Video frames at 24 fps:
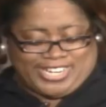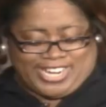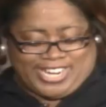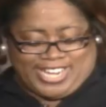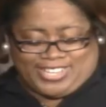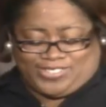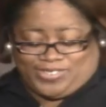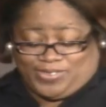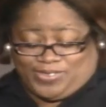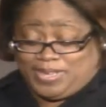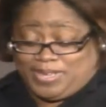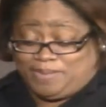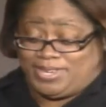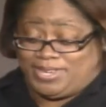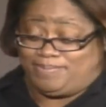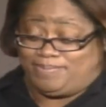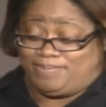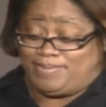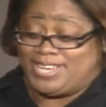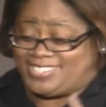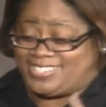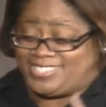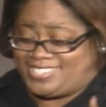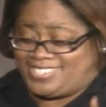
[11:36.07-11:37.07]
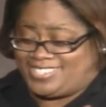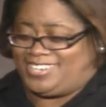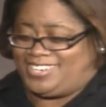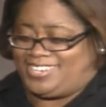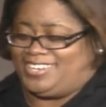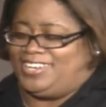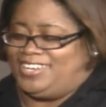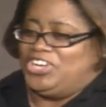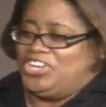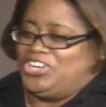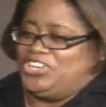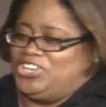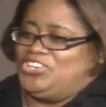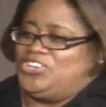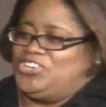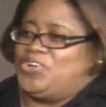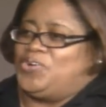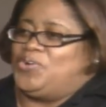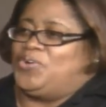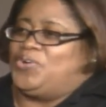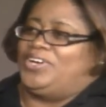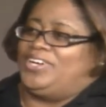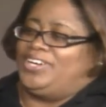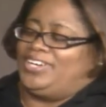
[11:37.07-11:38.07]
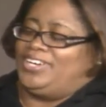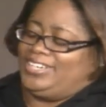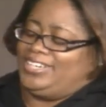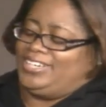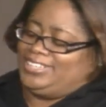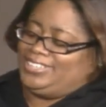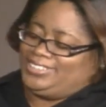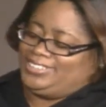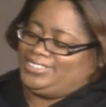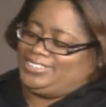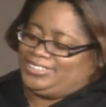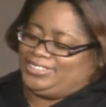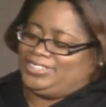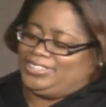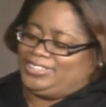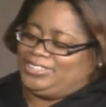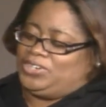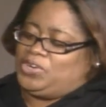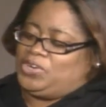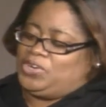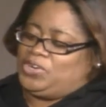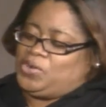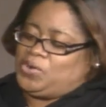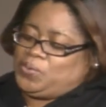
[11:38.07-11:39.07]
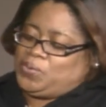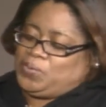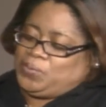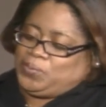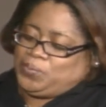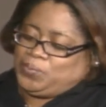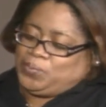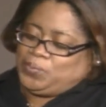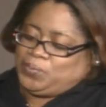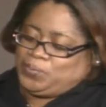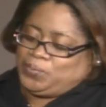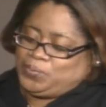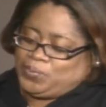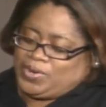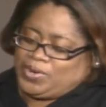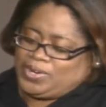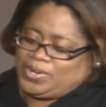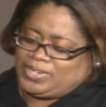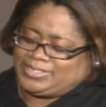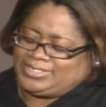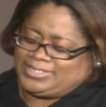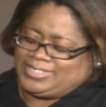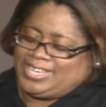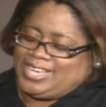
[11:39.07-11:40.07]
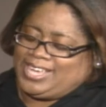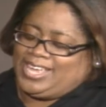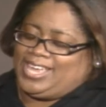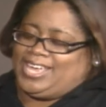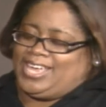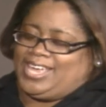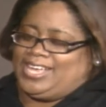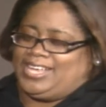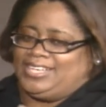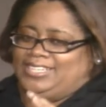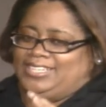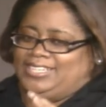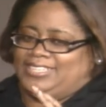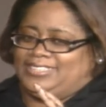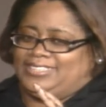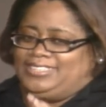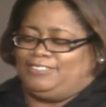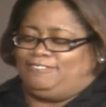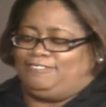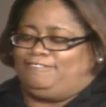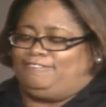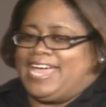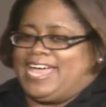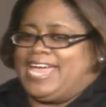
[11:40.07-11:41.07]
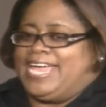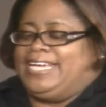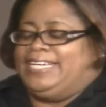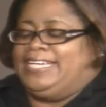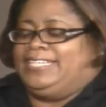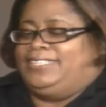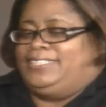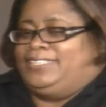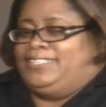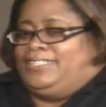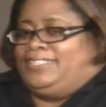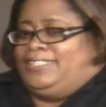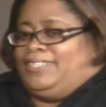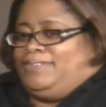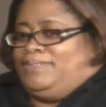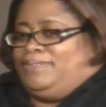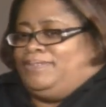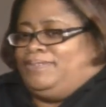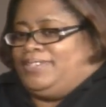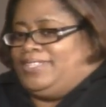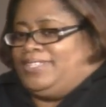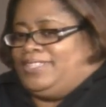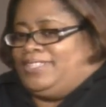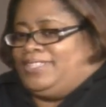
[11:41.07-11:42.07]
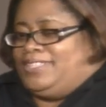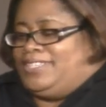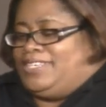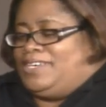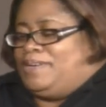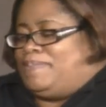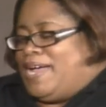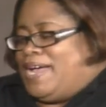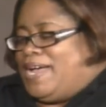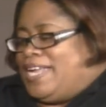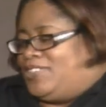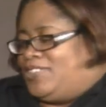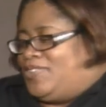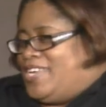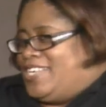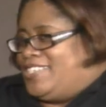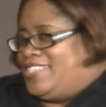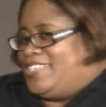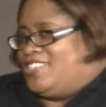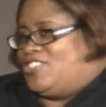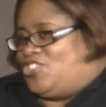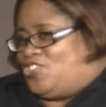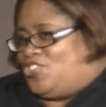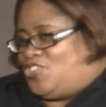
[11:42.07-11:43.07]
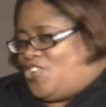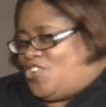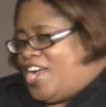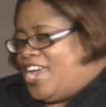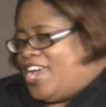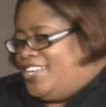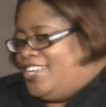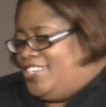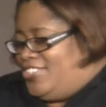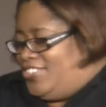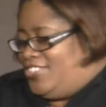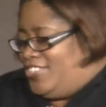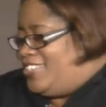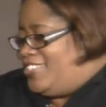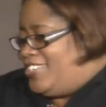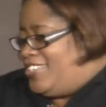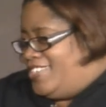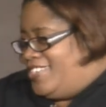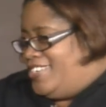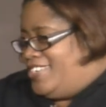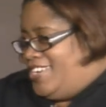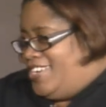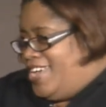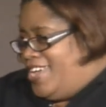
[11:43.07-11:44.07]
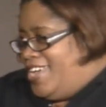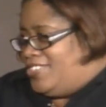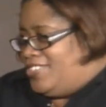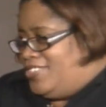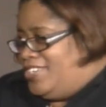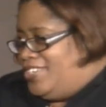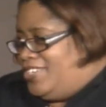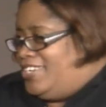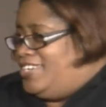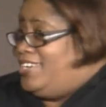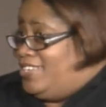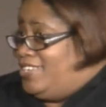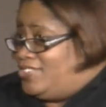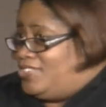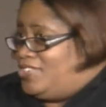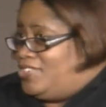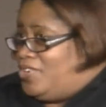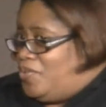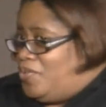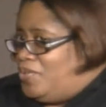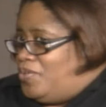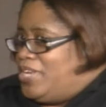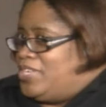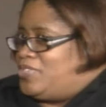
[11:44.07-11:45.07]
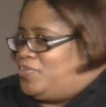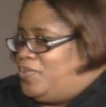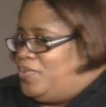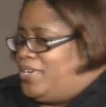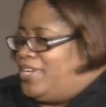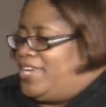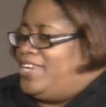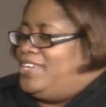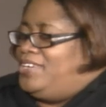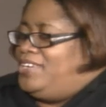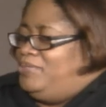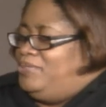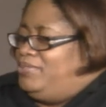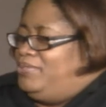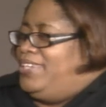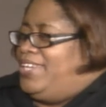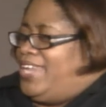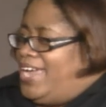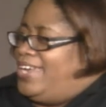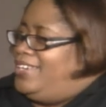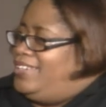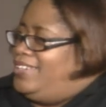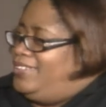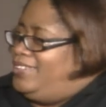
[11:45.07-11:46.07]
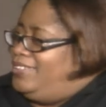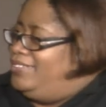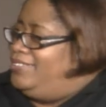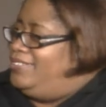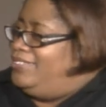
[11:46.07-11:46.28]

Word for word: shine so that men may see Absolutely. your good yeah. works define the apostle as the strategist because he is he is known as one. Can you like